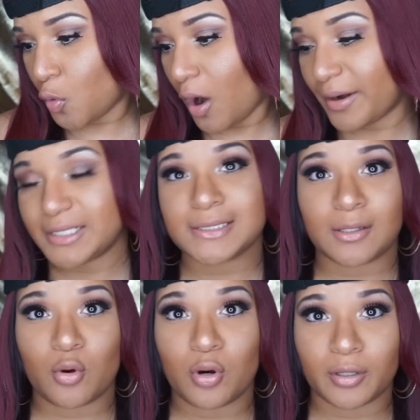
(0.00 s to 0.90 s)
All right, this
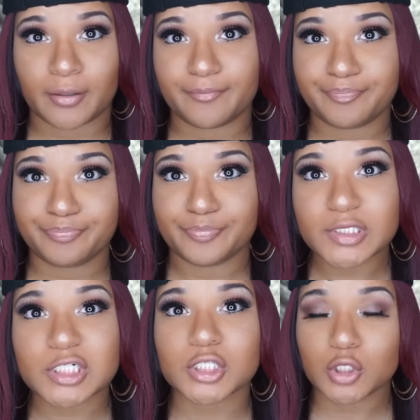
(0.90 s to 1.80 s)

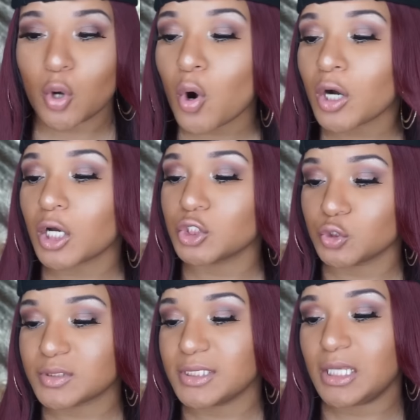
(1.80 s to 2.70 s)
is a long
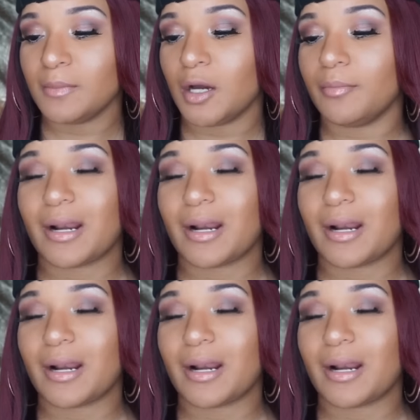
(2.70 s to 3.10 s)
juicy email,